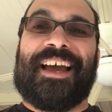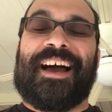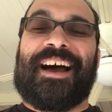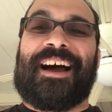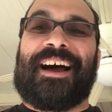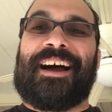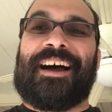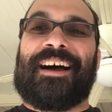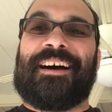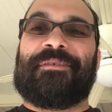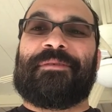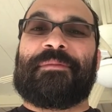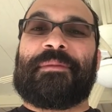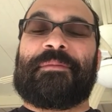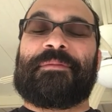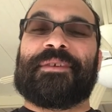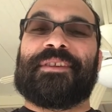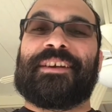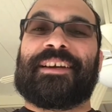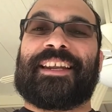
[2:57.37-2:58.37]
I
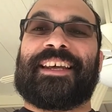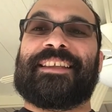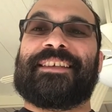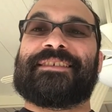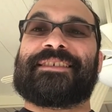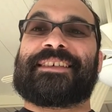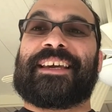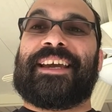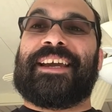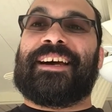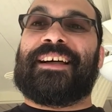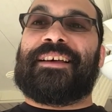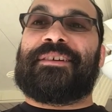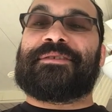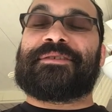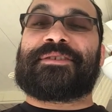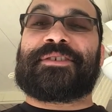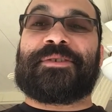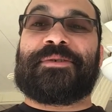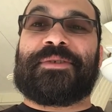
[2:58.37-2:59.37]
remember looking at the scale. I
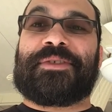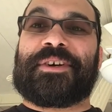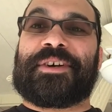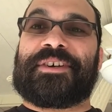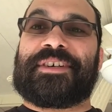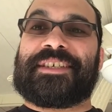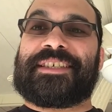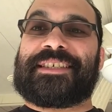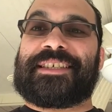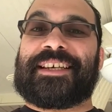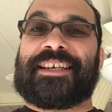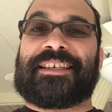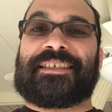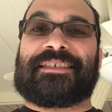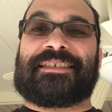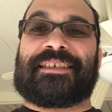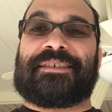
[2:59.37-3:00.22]
was 236.